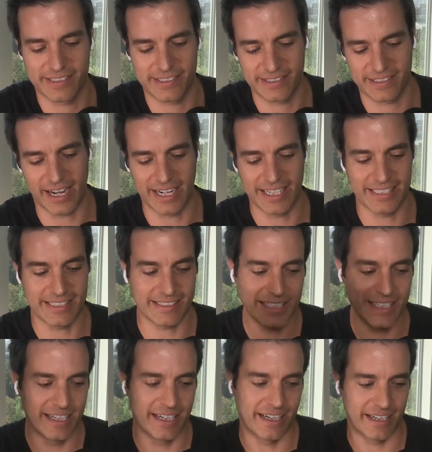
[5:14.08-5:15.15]
this
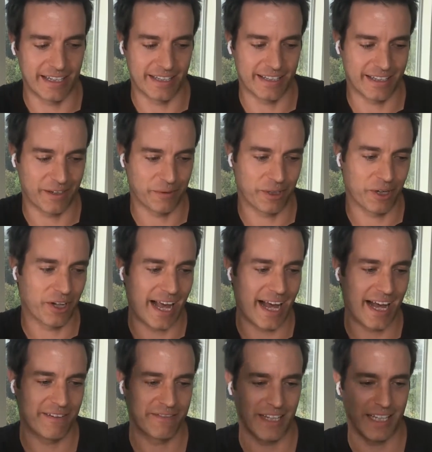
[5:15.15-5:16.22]
idea that we all
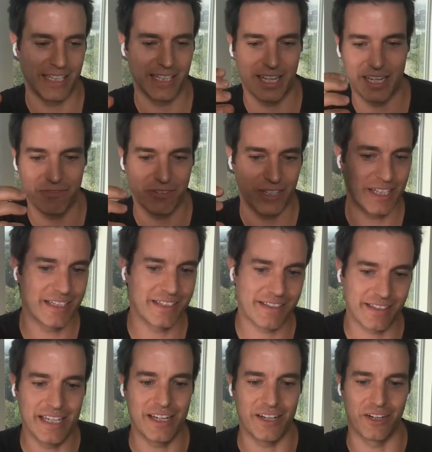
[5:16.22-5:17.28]
have that life
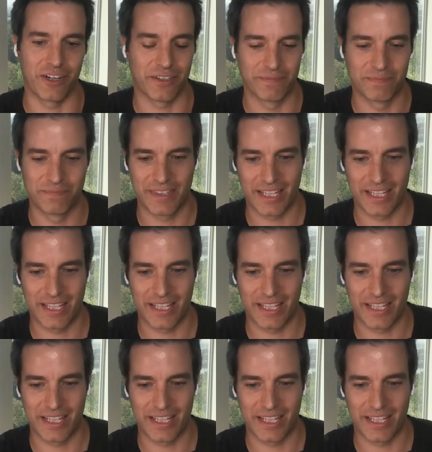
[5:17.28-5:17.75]
is linear